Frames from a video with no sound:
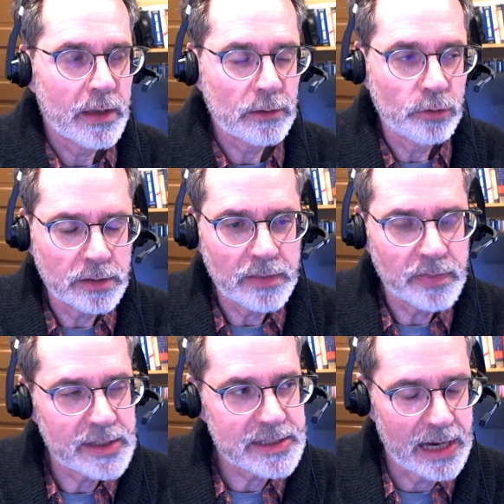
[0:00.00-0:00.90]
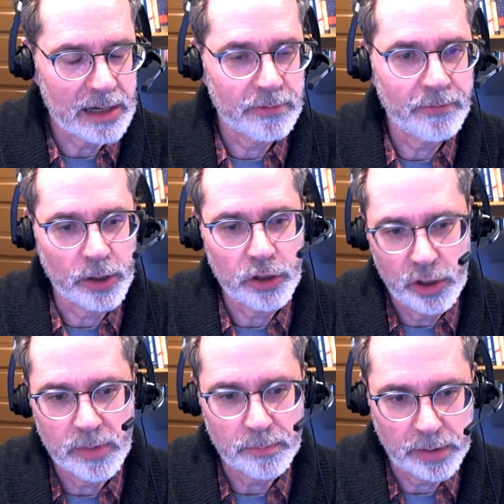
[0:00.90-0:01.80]
they looked at the data for
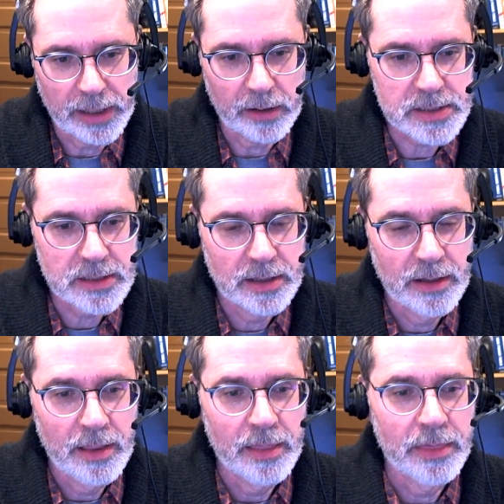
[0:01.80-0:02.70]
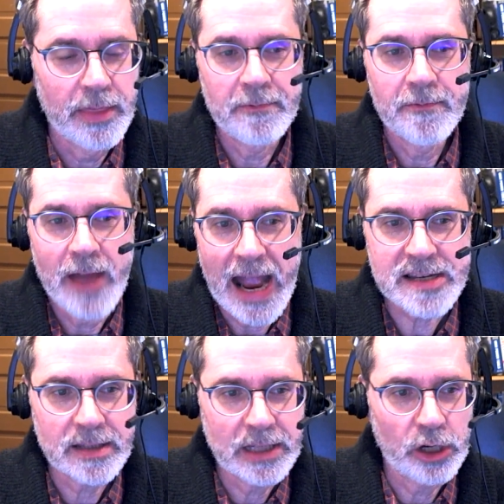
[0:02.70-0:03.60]
human players, they
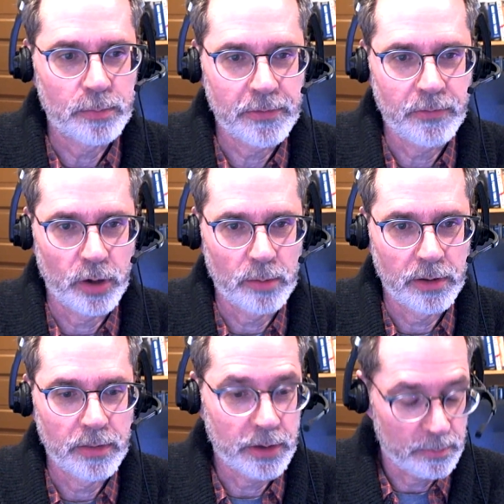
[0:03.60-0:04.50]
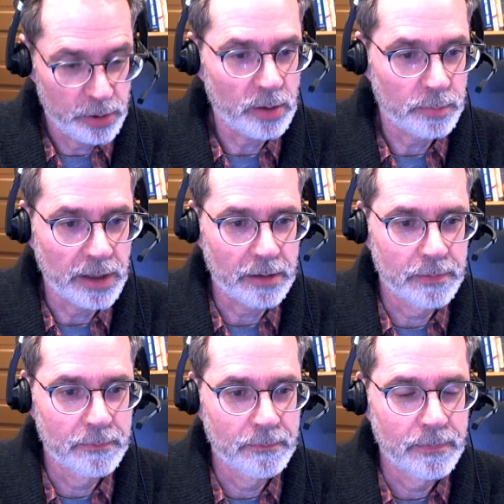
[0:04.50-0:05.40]
vastly outperformed the computer player,
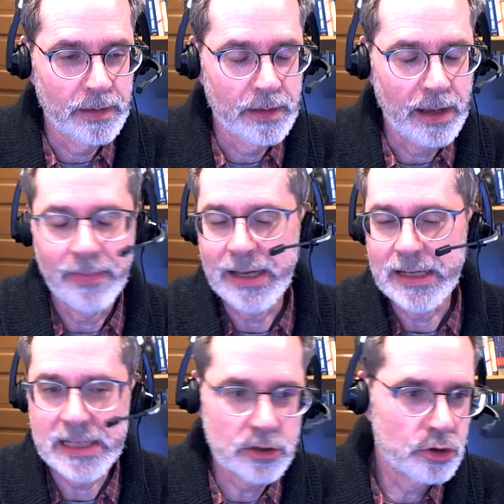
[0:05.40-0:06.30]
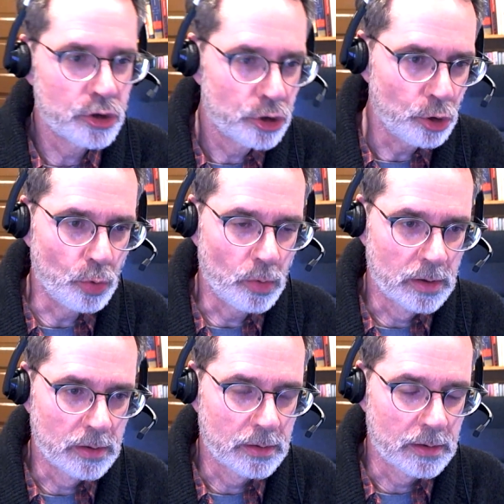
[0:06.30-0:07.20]
and they didn't do,
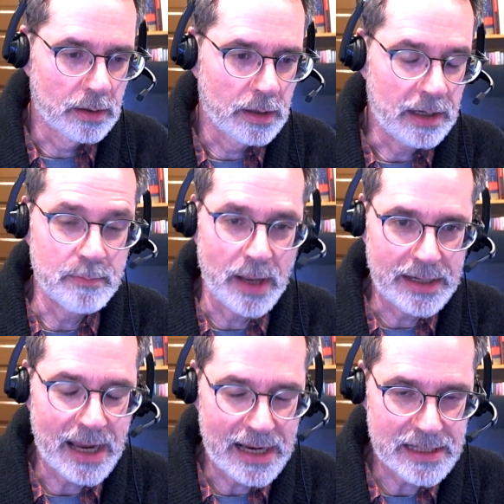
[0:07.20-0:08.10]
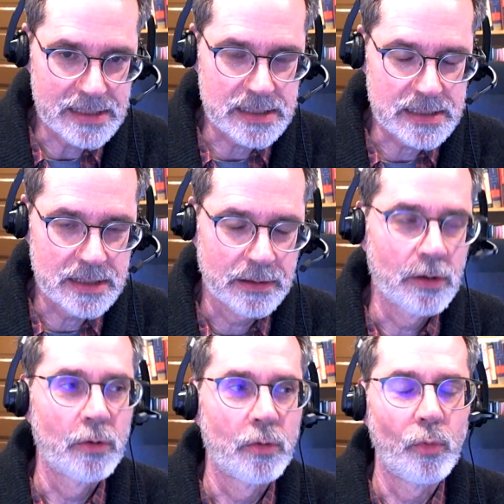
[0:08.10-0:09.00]
in many cases,
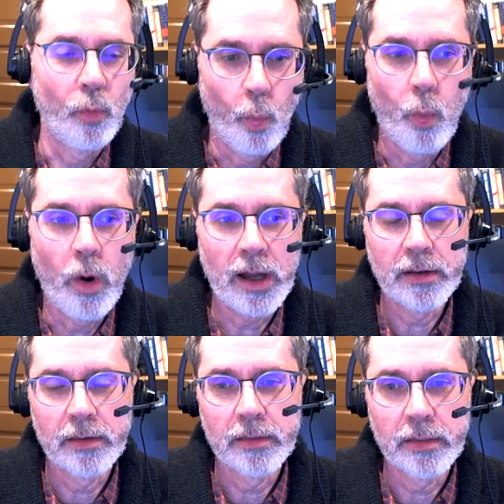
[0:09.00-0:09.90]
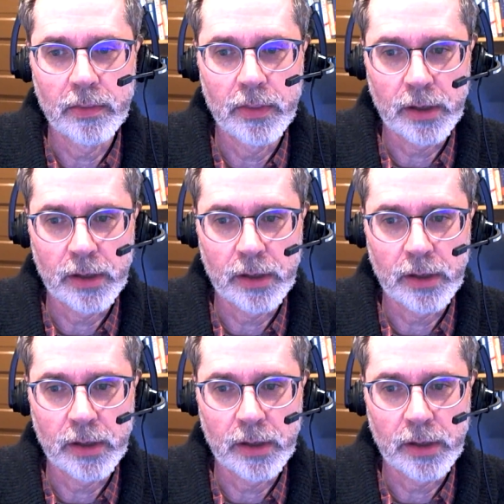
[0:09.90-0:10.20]
what the